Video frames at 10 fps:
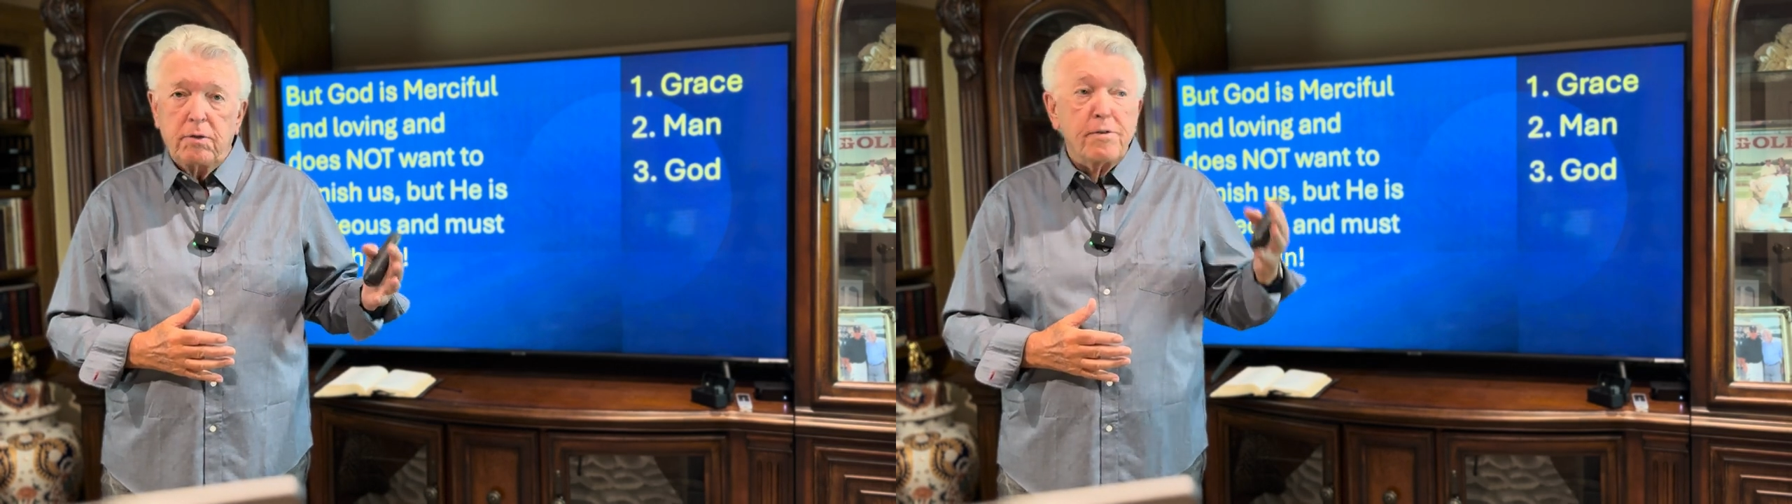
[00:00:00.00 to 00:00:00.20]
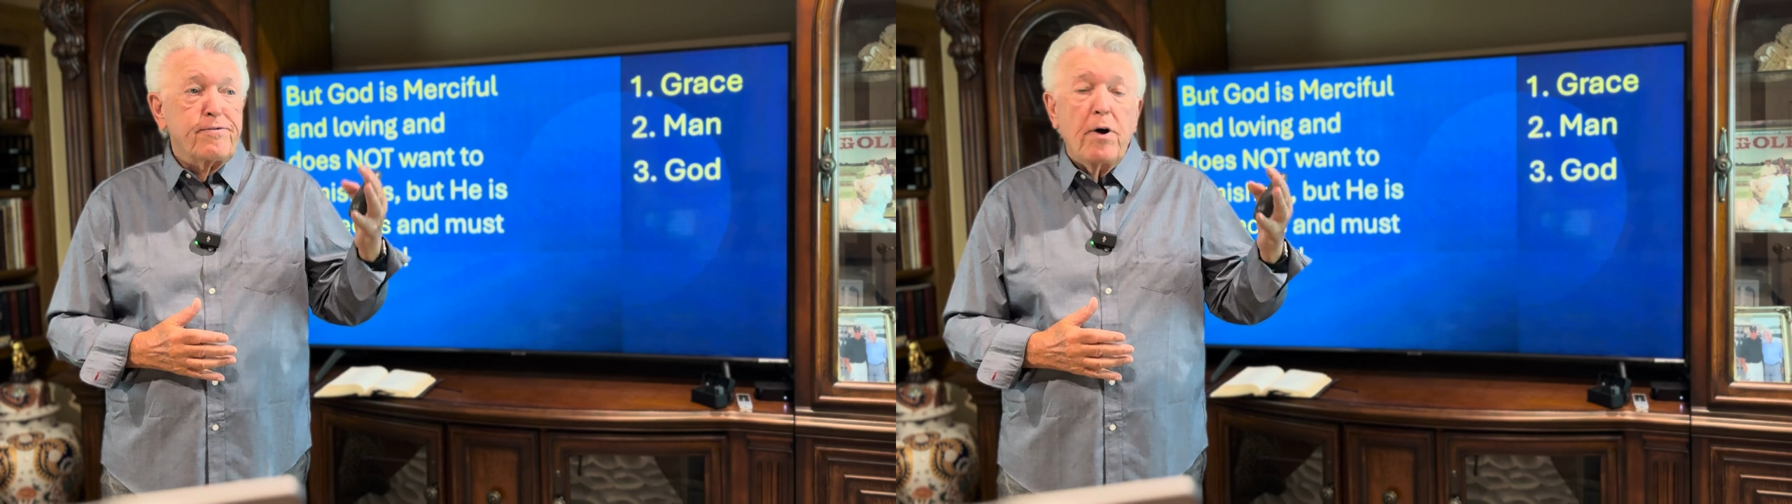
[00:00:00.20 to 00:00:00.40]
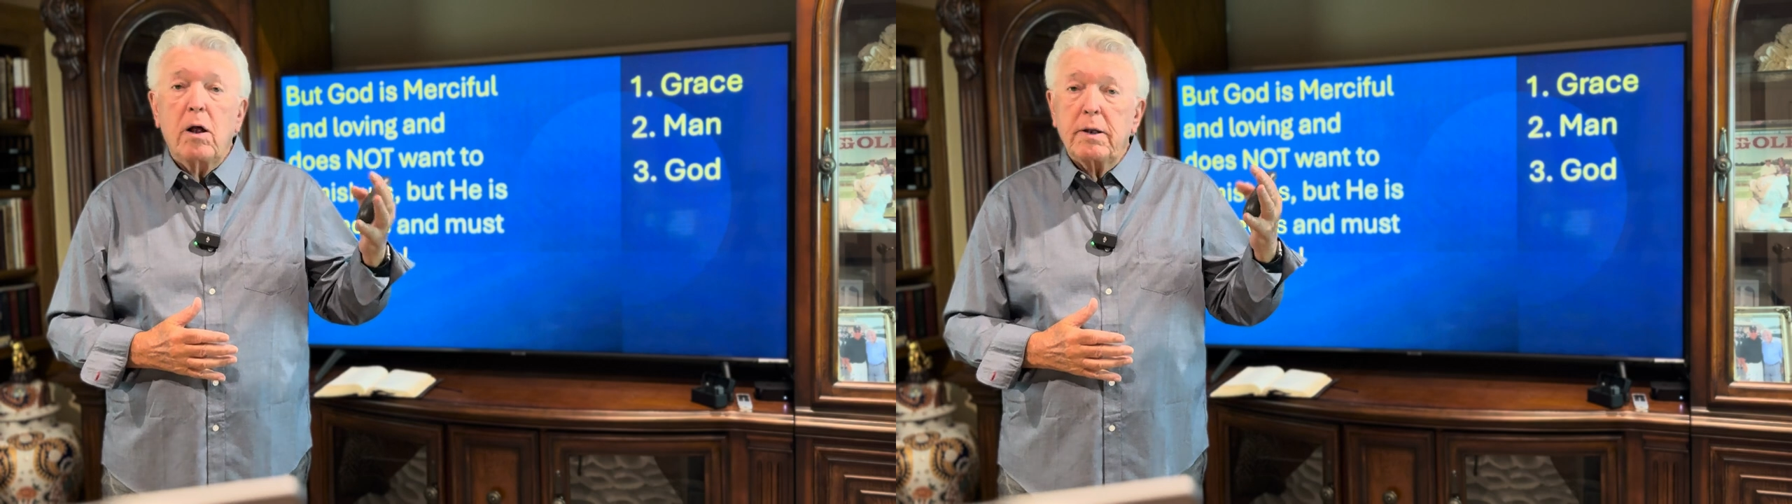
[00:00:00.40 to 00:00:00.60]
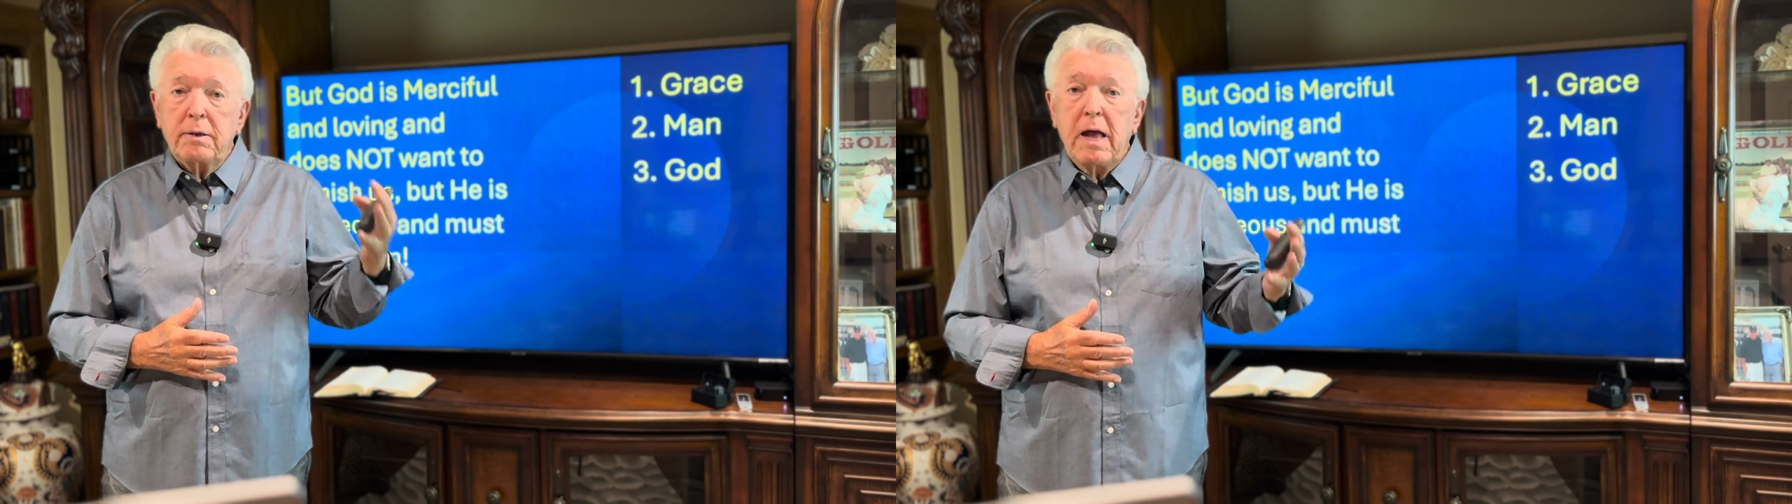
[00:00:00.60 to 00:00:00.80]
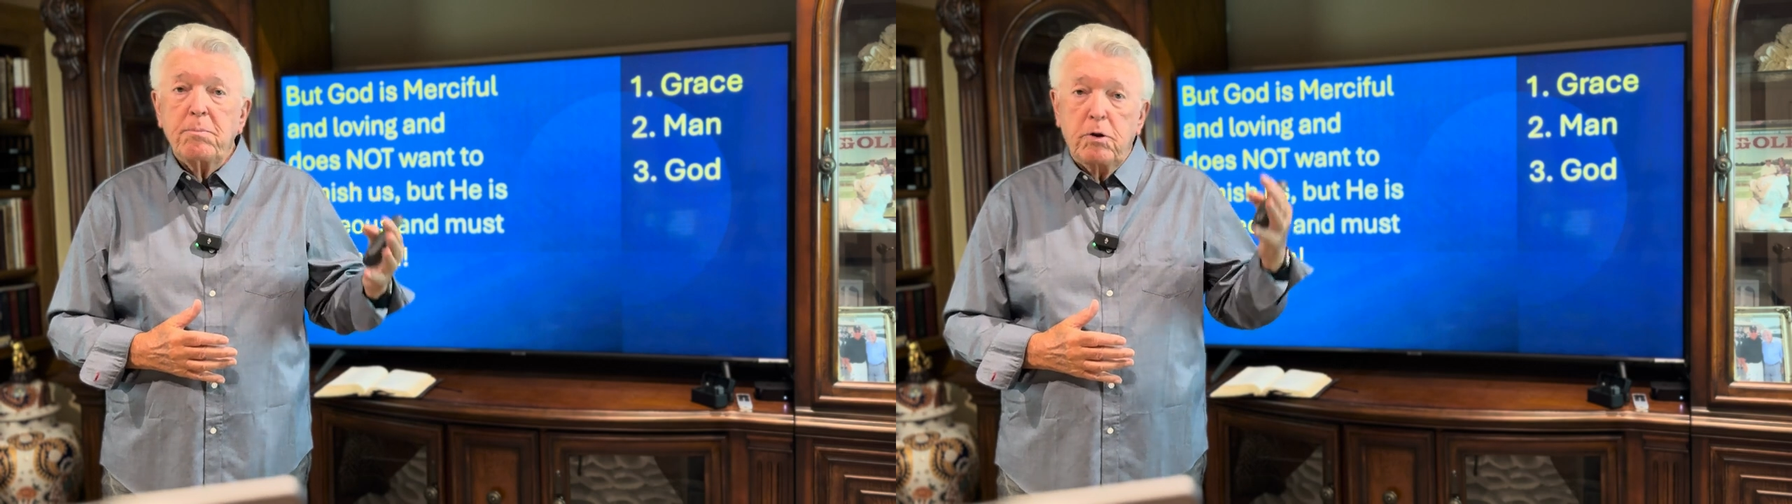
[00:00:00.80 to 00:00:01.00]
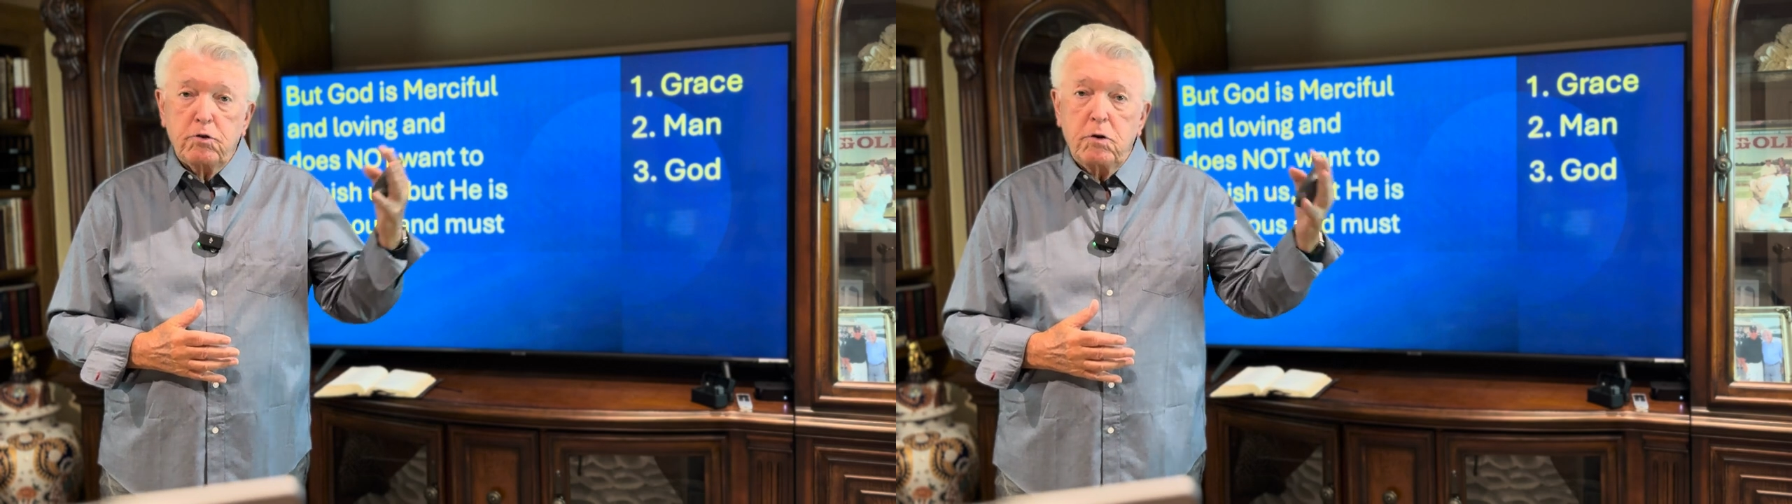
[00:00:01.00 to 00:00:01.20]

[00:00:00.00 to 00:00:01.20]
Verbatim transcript: and the fallen demons